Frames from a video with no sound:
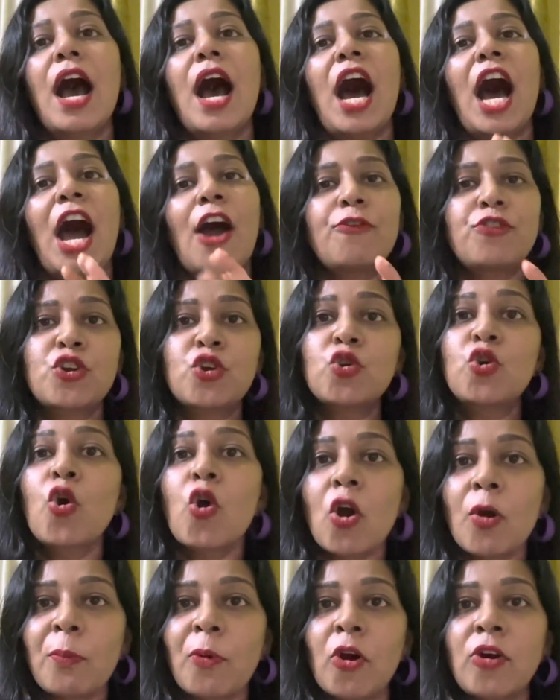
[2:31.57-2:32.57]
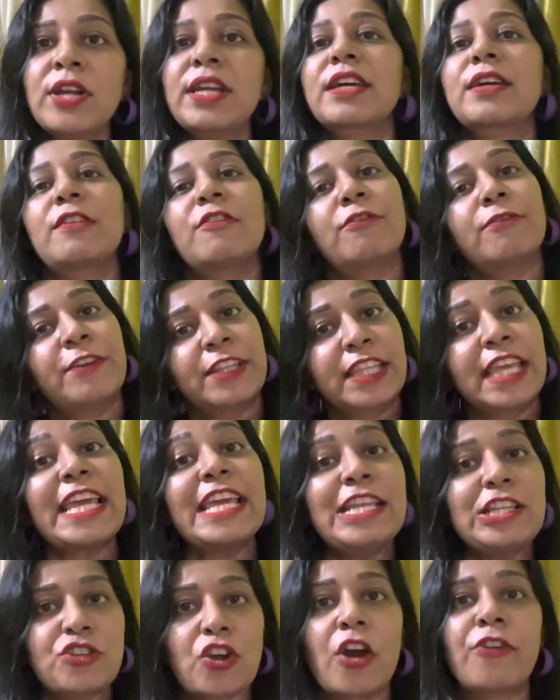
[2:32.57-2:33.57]
how to go about with
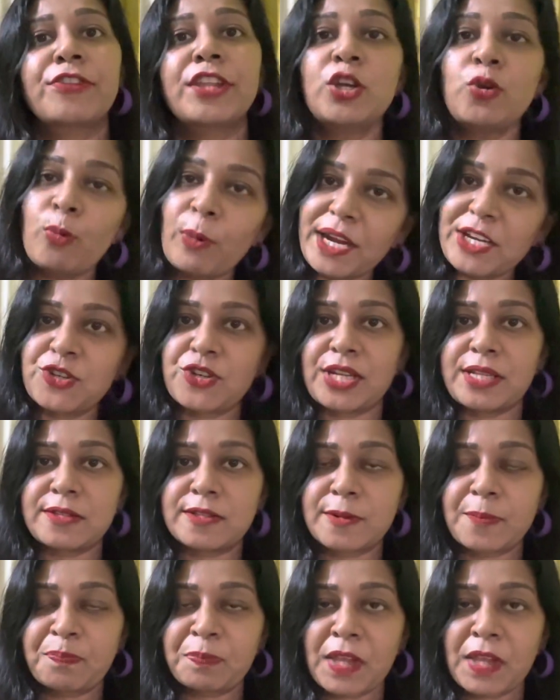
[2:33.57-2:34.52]
each of the questions.